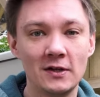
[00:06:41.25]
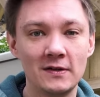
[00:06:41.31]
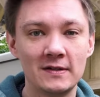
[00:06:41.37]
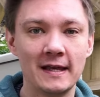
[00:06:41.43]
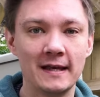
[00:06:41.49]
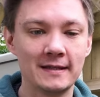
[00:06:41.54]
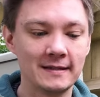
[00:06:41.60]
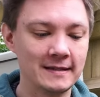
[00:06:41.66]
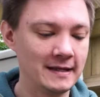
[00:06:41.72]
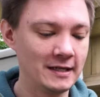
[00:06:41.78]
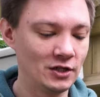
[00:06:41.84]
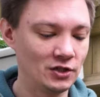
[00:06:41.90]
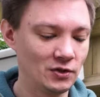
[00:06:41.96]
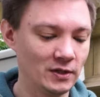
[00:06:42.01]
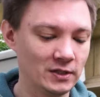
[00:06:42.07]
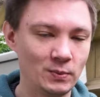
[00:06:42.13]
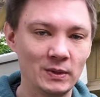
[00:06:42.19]
get steadier
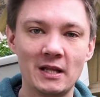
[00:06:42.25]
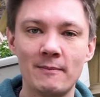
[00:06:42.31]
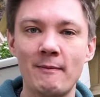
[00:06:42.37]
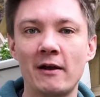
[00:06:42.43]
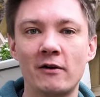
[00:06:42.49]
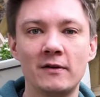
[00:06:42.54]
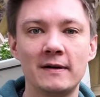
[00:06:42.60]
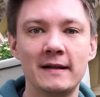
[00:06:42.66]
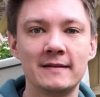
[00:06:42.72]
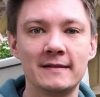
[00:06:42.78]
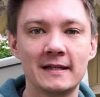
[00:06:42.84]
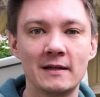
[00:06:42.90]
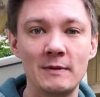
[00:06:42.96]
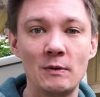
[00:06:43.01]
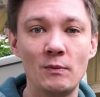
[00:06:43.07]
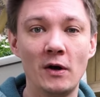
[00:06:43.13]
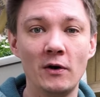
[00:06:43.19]
shots with the macro lens is
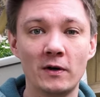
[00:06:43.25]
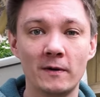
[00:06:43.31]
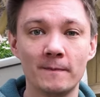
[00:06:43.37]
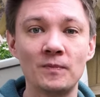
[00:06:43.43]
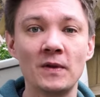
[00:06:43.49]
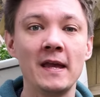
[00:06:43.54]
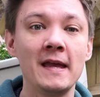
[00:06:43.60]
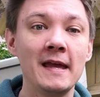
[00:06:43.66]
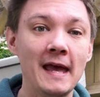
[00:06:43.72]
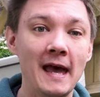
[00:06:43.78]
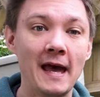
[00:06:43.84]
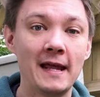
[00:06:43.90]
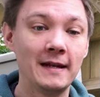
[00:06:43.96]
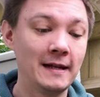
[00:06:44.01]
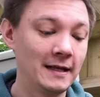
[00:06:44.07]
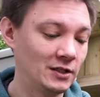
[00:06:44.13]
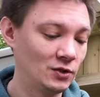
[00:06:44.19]
gonna be welcome,
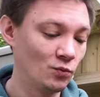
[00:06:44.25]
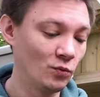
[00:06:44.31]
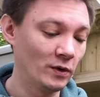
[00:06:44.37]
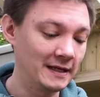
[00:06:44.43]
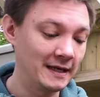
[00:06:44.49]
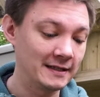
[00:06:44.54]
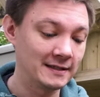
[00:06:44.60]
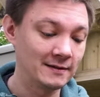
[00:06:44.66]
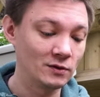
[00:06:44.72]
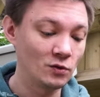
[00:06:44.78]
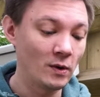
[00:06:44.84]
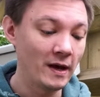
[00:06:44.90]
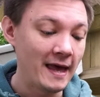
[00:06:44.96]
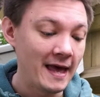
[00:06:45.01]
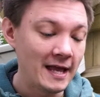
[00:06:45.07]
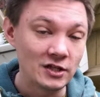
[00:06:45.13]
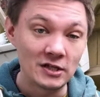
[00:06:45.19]
unless you wanna get some
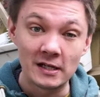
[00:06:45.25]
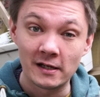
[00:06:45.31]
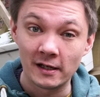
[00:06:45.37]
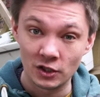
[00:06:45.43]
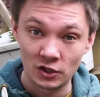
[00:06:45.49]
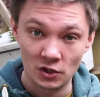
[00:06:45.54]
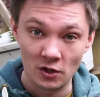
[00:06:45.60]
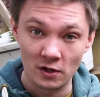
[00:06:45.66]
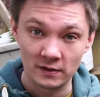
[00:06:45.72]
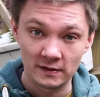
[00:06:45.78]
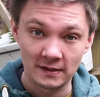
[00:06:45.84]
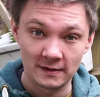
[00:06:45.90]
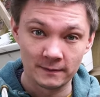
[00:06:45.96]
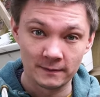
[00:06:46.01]
quite edgy kind of shots.